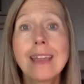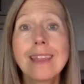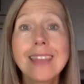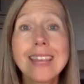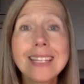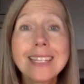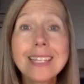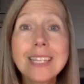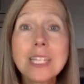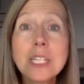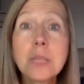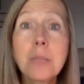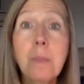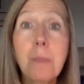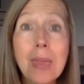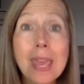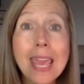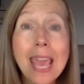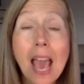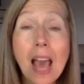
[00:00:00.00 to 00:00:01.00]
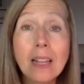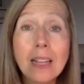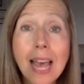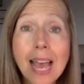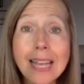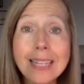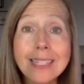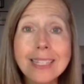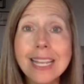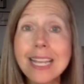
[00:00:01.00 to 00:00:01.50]
This is
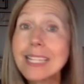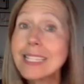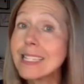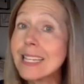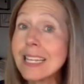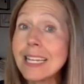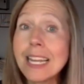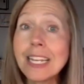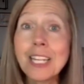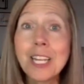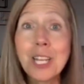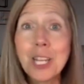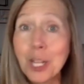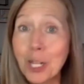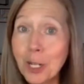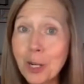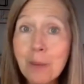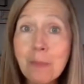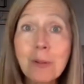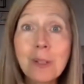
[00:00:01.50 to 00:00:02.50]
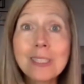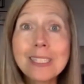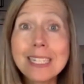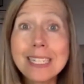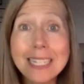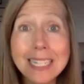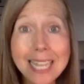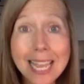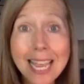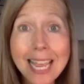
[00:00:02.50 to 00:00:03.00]
PLS. It's an incurable
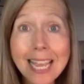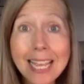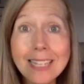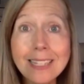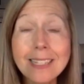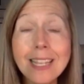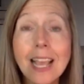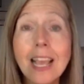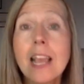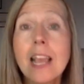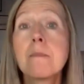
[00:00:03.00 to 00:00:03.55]
disease.